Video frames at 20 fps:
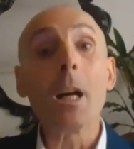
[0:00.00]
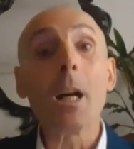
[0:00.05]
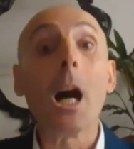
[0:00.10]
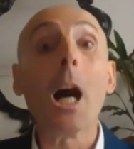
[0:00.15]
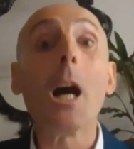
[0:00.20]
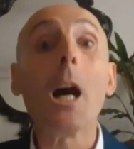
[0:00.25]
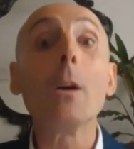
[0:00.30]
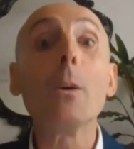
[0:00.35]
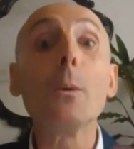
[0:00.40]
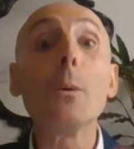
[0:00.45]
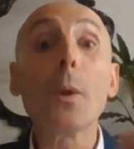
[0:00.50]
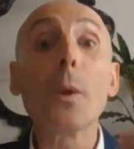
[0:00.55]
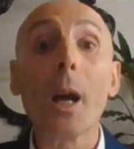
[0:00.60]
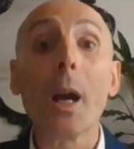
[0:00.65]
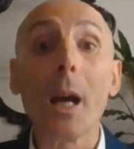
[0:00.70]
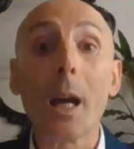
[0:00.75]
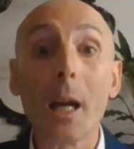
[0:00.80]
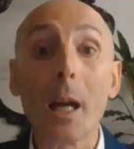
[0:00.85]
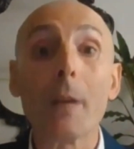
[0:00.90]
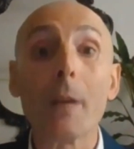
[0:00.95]
How
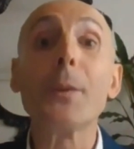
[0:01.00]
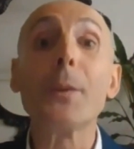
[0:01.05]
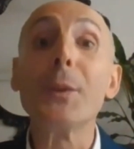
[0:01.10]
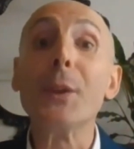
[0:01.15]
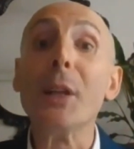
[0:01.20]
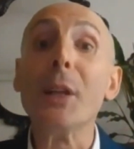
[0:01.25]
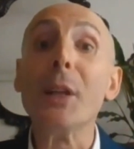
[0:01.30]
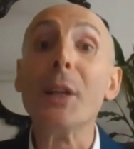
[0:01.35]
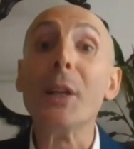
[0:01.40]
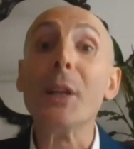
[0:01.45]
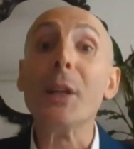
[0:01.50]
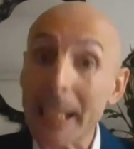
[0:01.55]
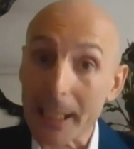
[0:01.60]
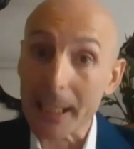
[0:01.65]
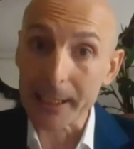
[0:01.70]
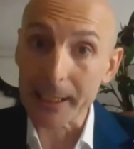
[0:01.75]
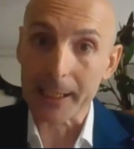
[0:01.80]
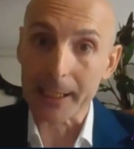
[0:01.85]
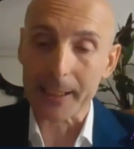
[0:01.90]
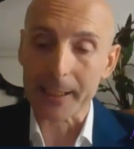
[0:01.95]
have they
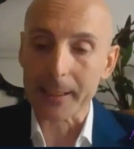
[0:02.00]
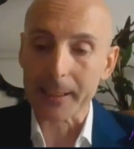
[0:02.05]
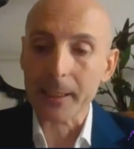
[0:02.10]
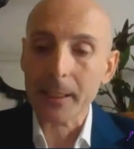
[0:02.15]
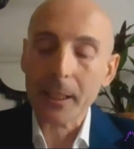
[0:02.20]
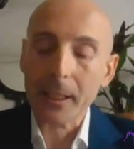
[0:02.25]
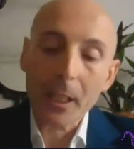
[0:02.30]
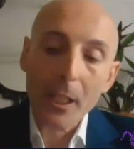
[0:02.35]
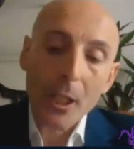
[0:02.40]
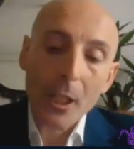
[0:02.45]
done it?